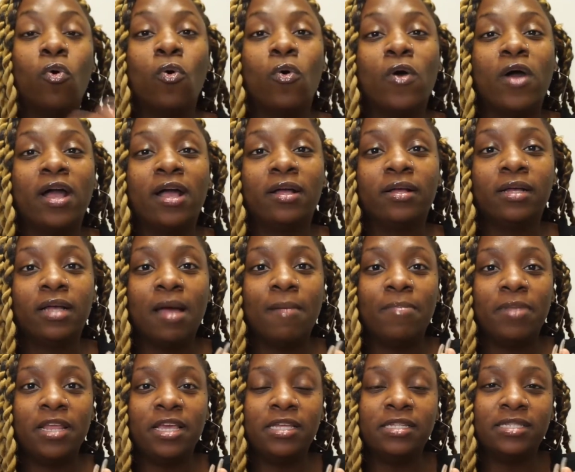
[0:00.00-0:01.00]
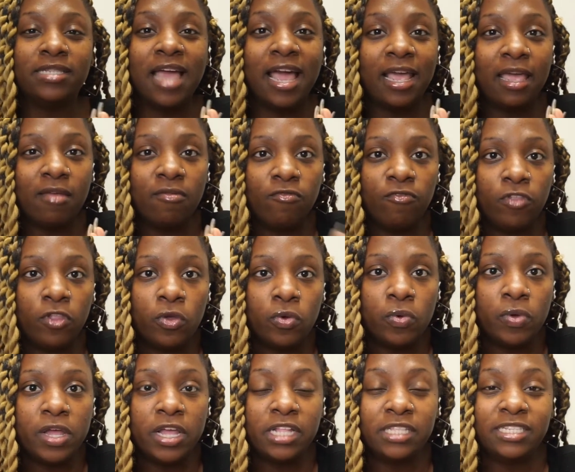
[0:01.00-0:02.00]
on companies like
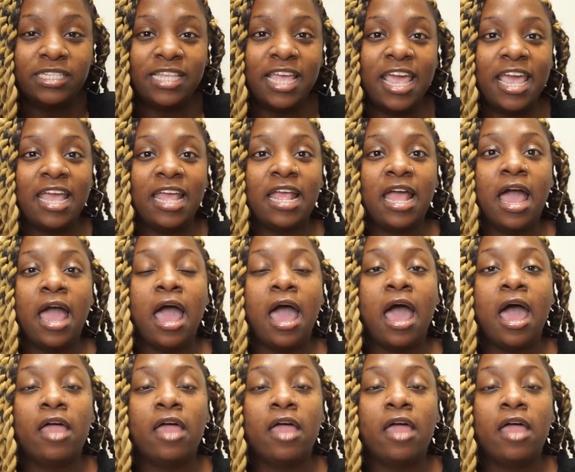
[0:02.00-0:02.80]
Influenced and